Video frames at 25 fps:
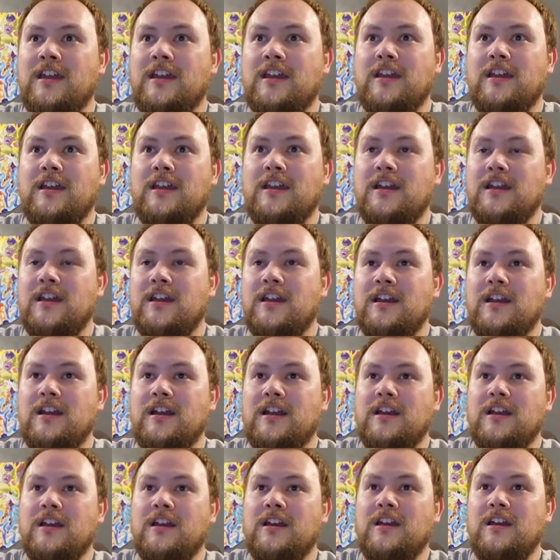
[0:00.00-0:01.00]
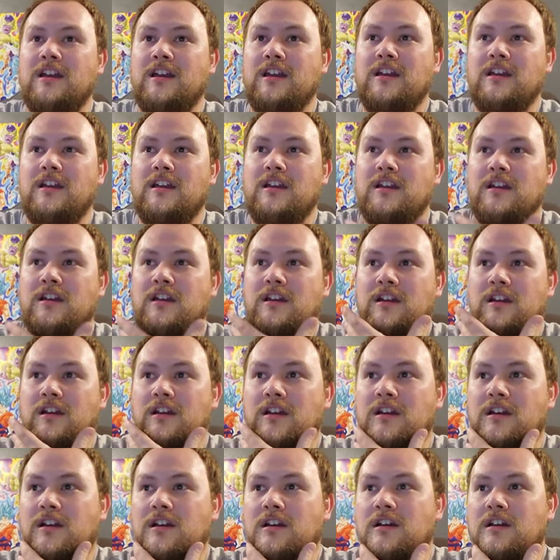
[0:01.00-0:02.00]

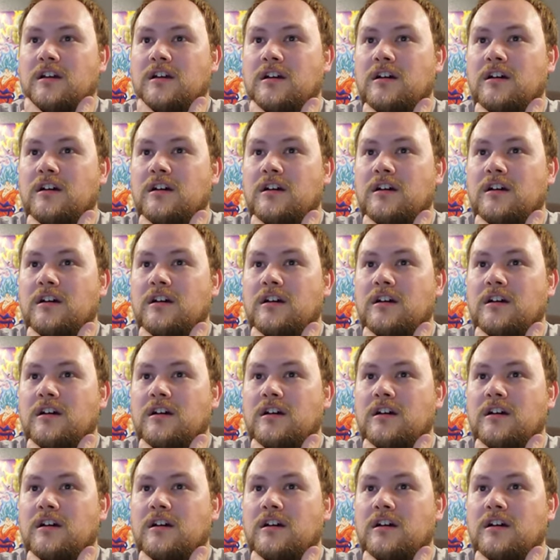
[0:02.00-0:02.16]
Nothing is said.